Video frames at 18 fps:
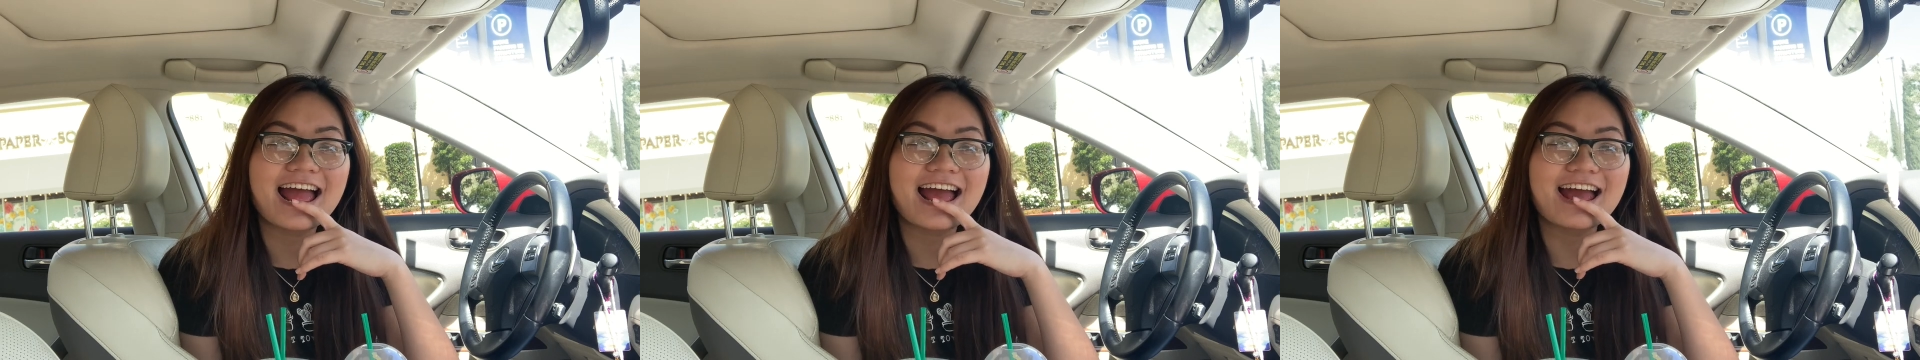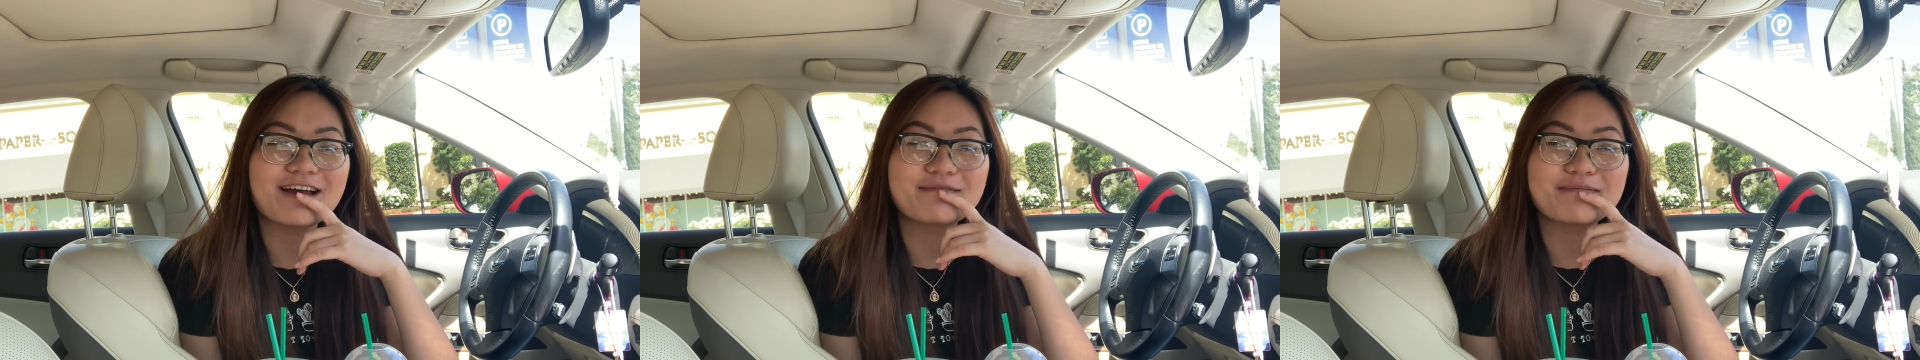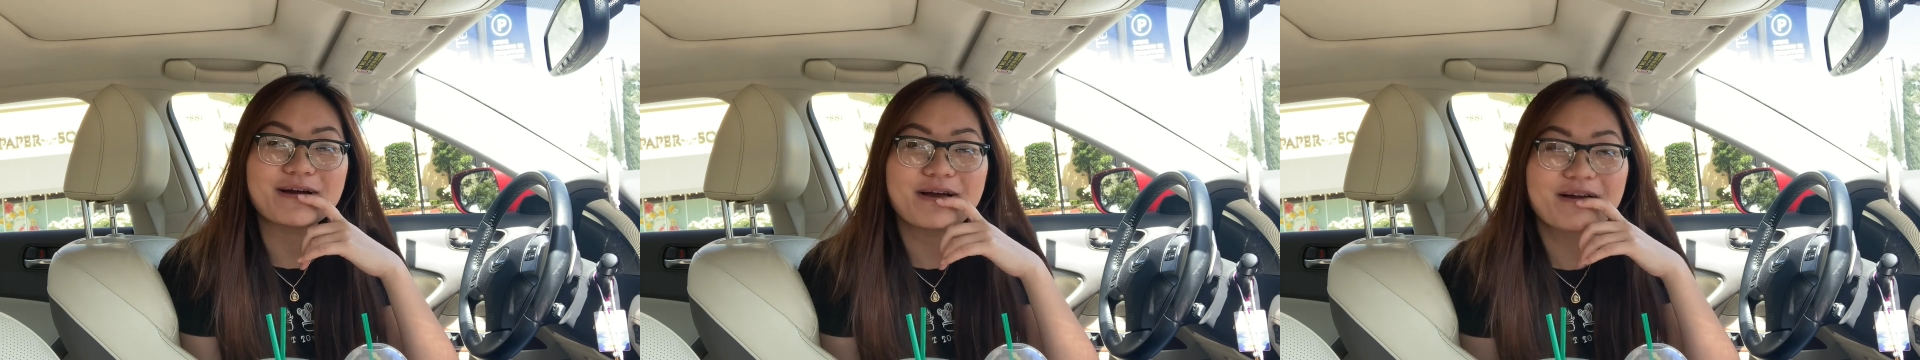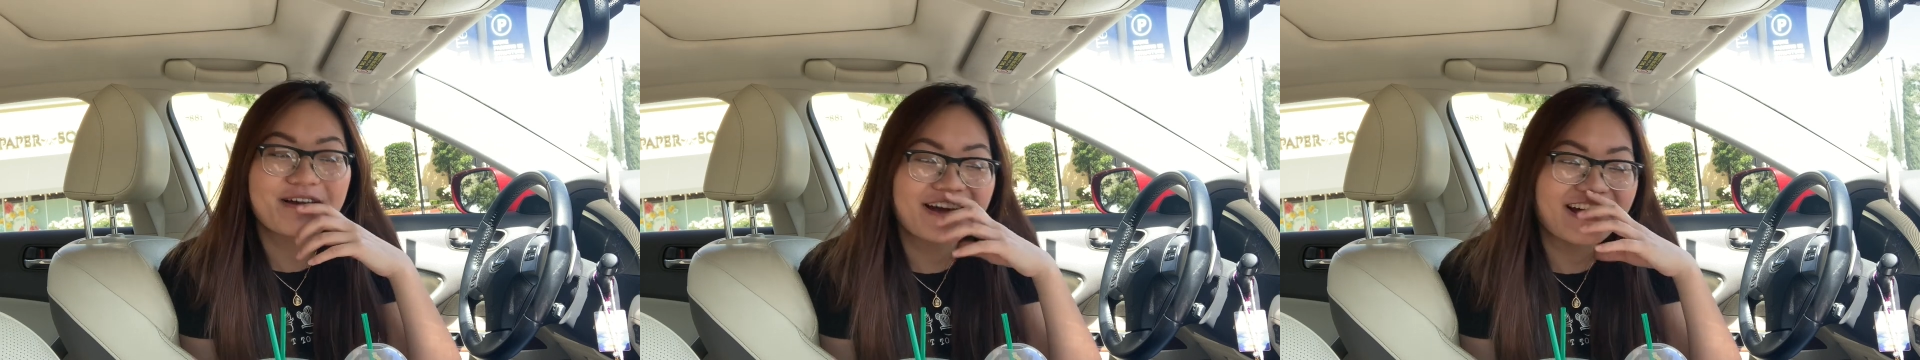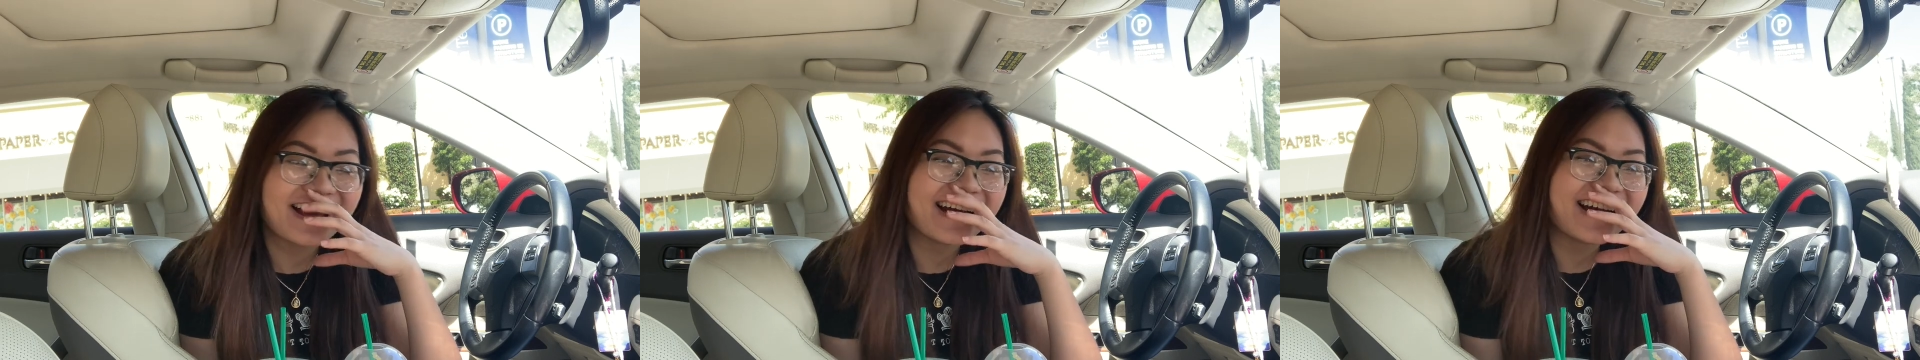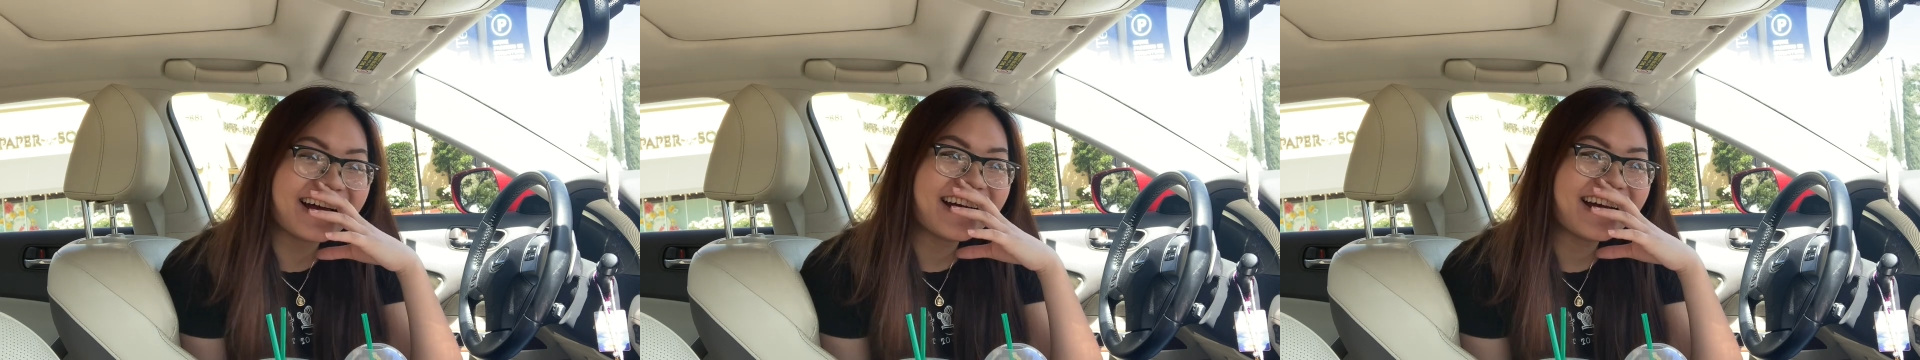And
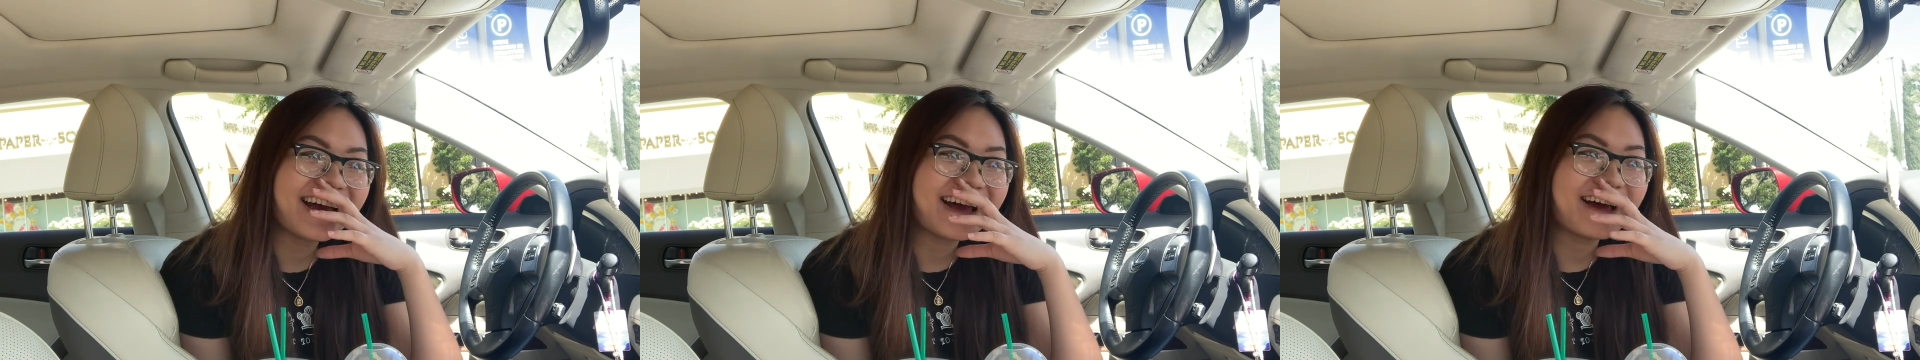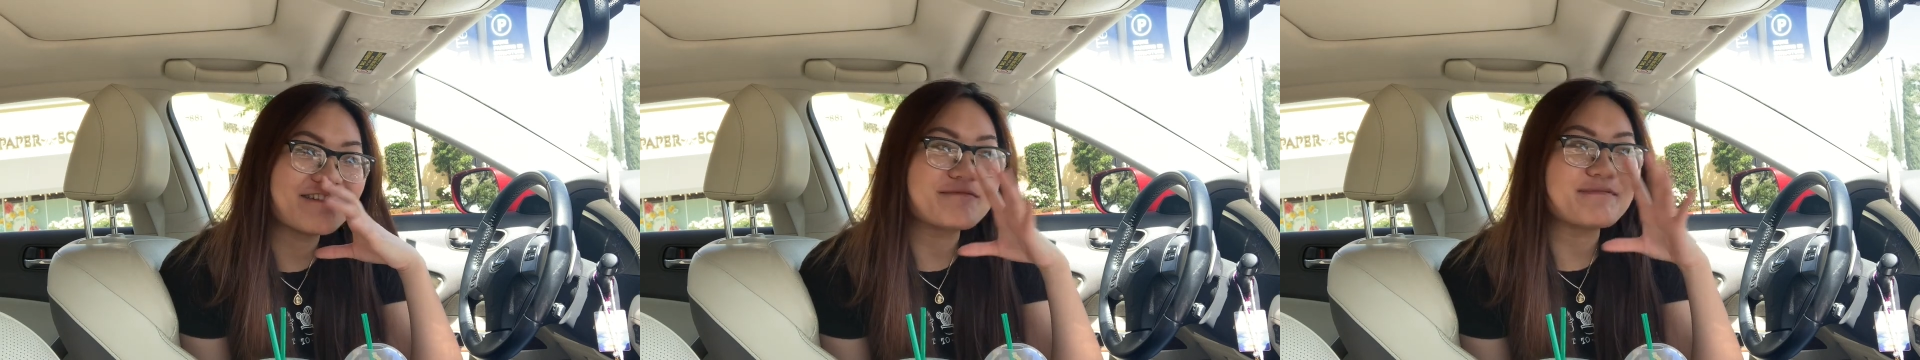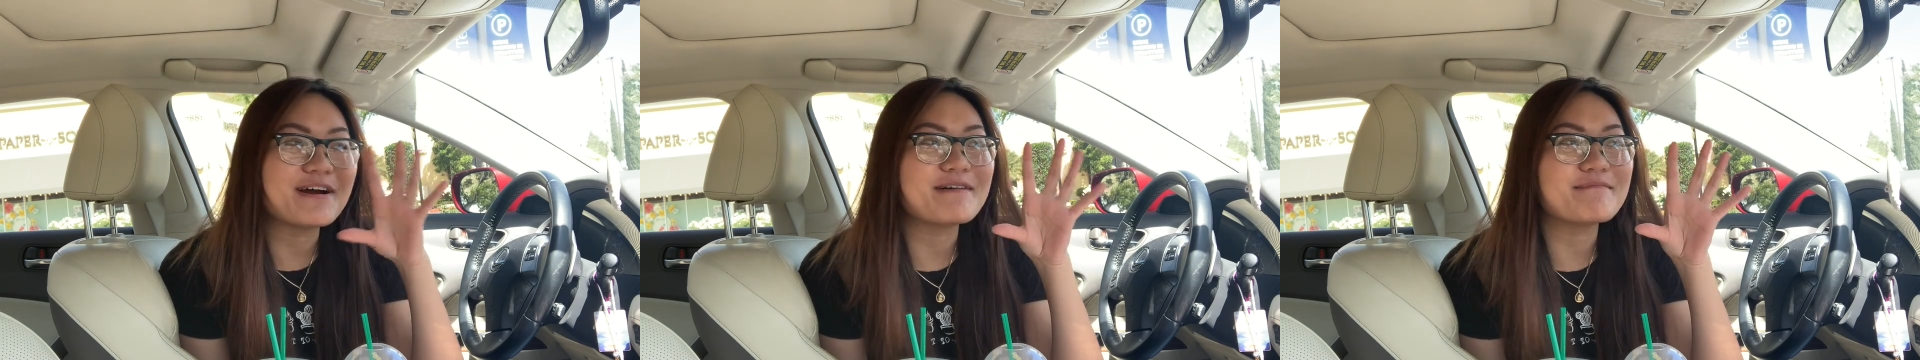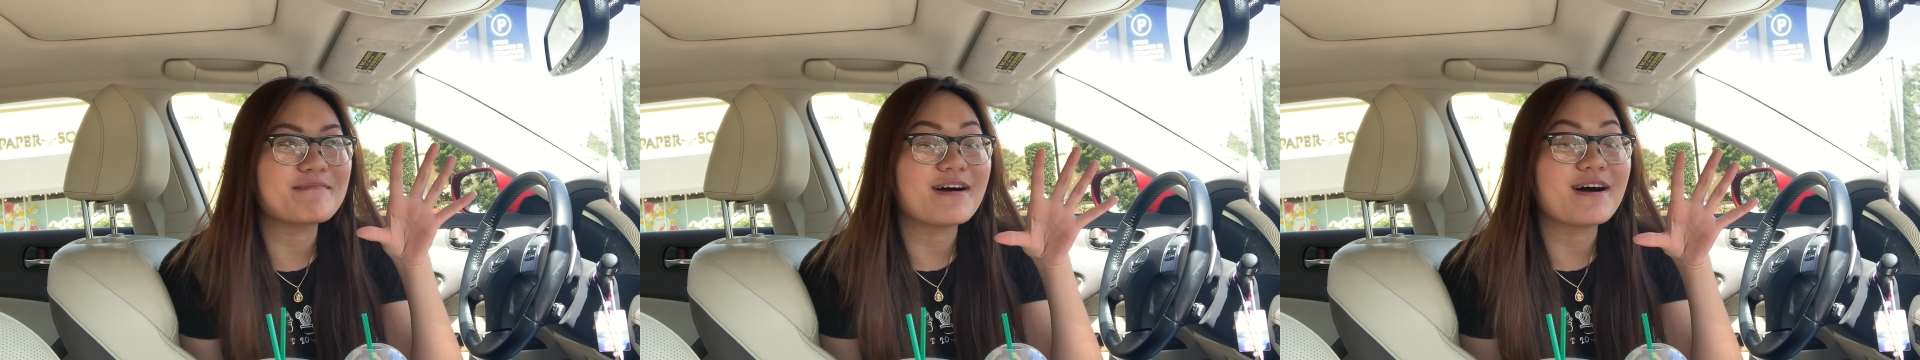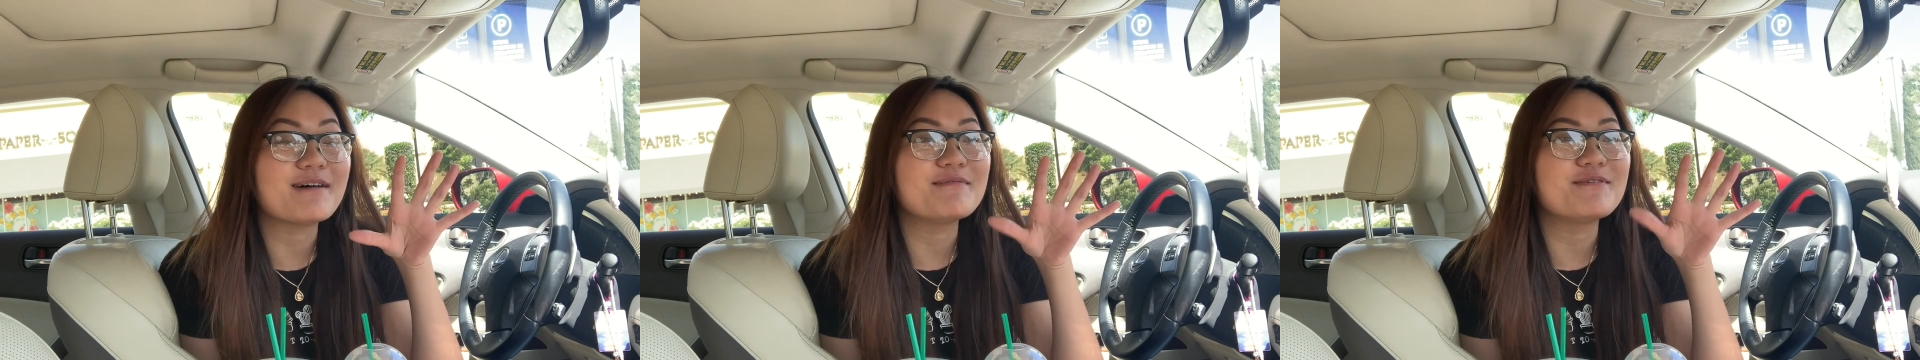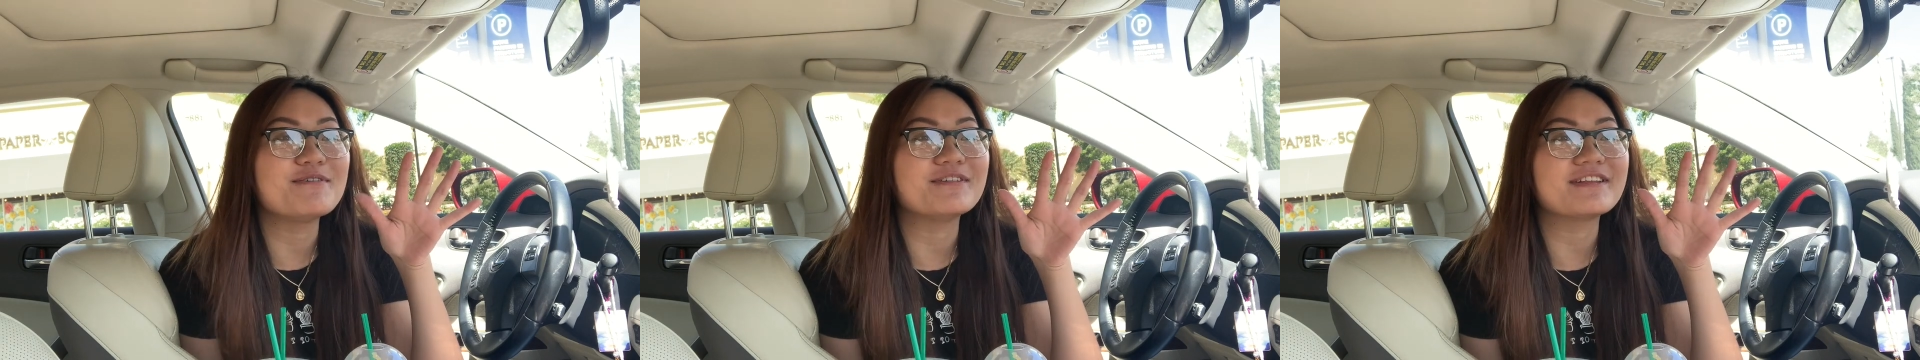my
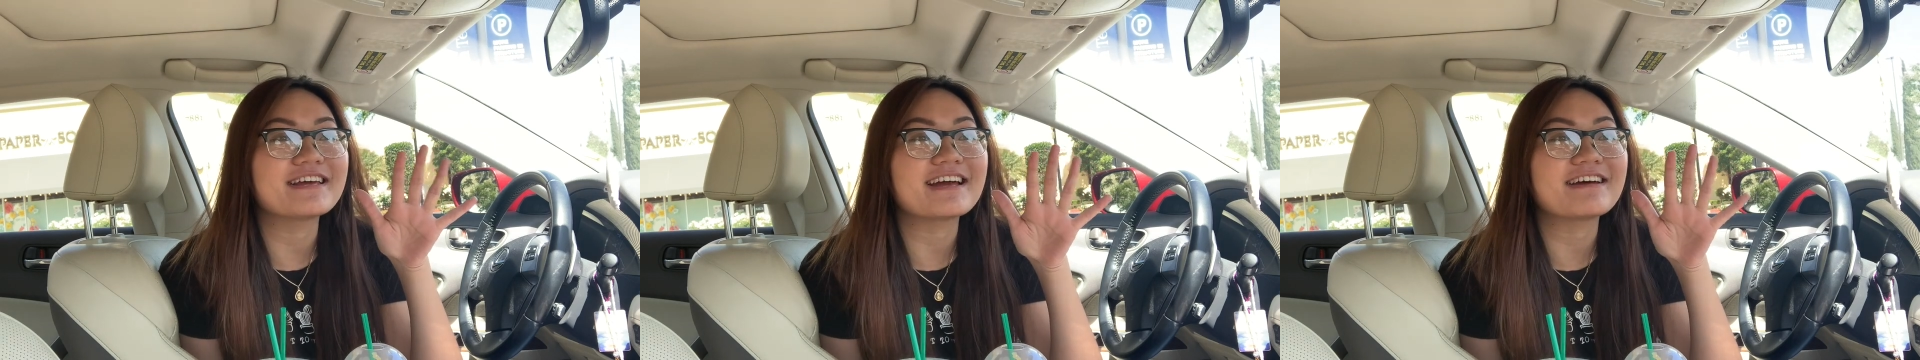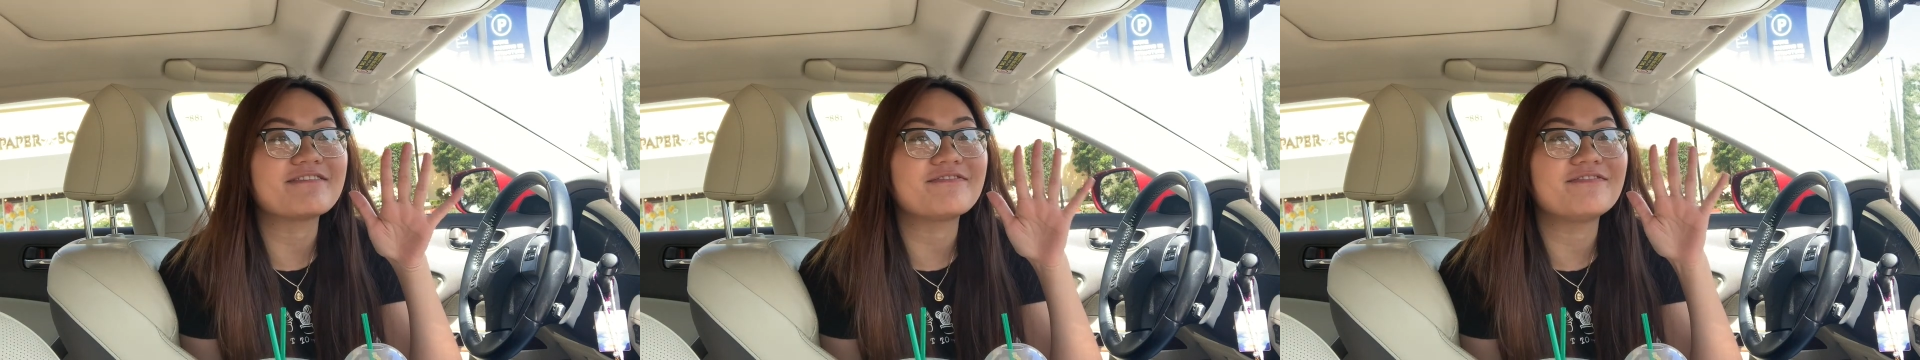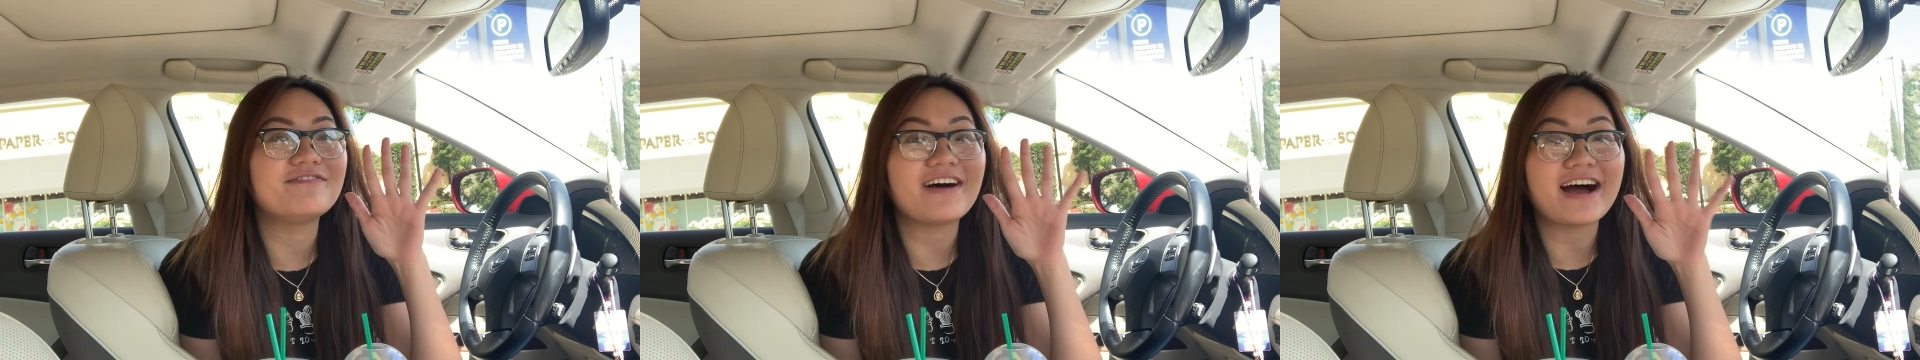mom only had